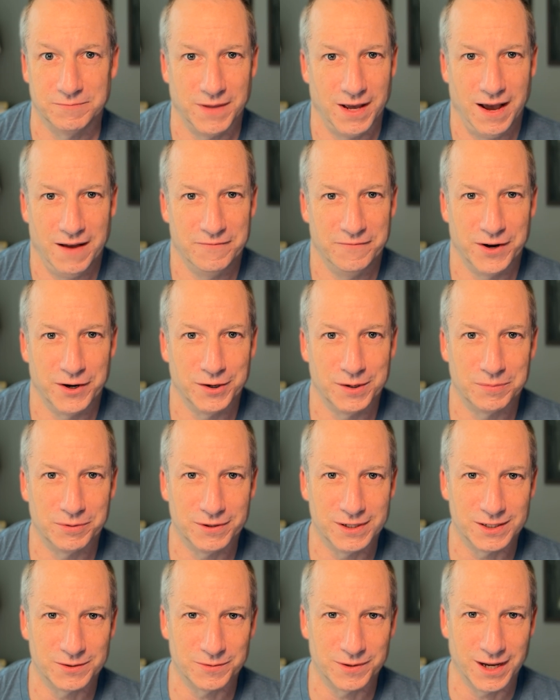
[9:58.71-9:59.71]
I'm very
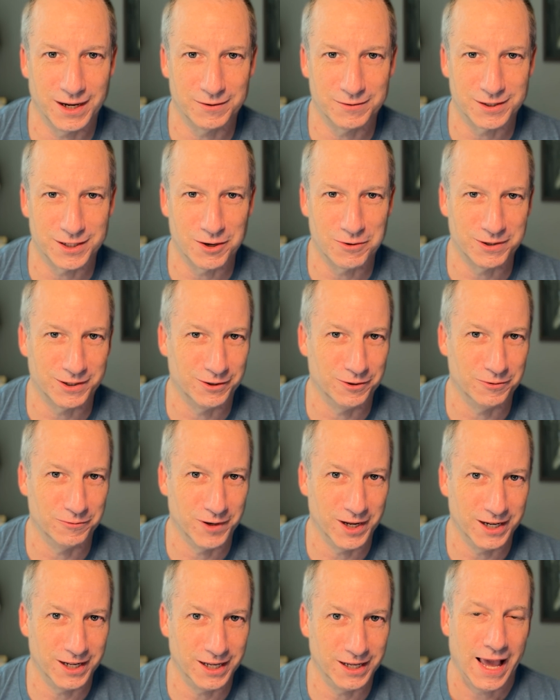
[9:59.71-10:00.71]
pleased with how it's going
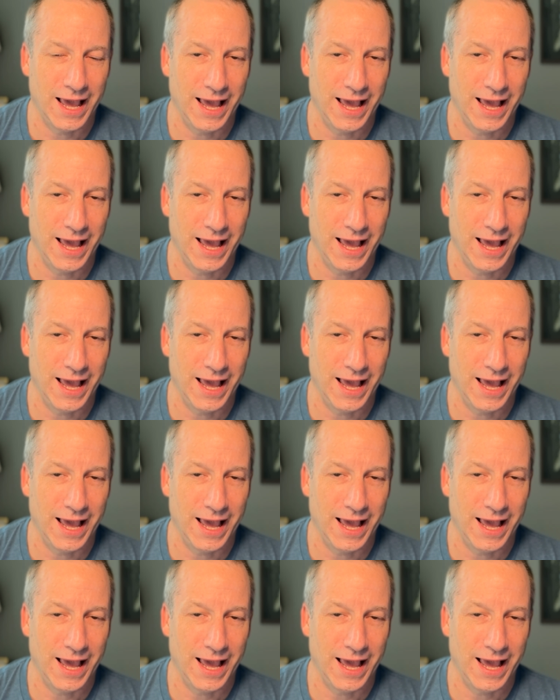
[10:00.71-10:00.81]
already,